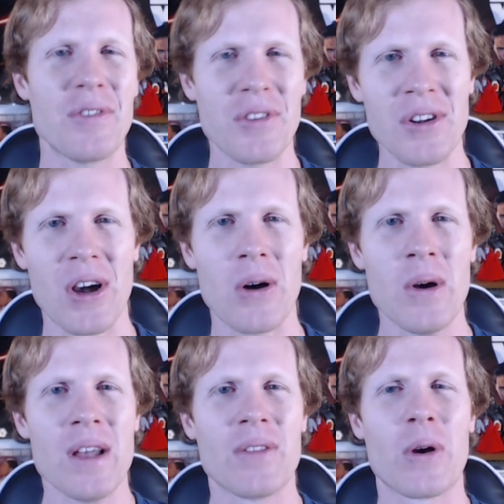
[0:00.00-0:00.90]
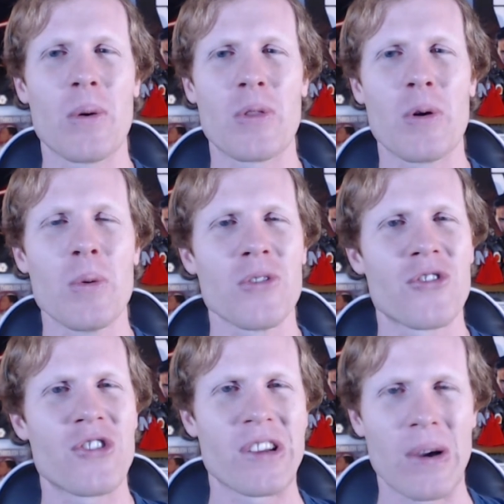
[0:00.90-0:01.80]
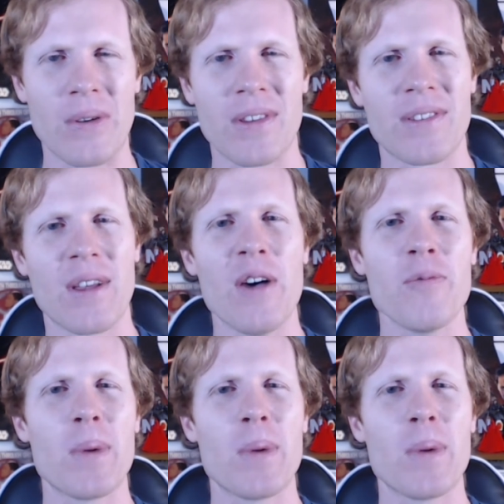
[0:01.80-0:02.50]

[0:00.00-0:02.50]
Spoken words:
you know, there were cheat codes and stuff,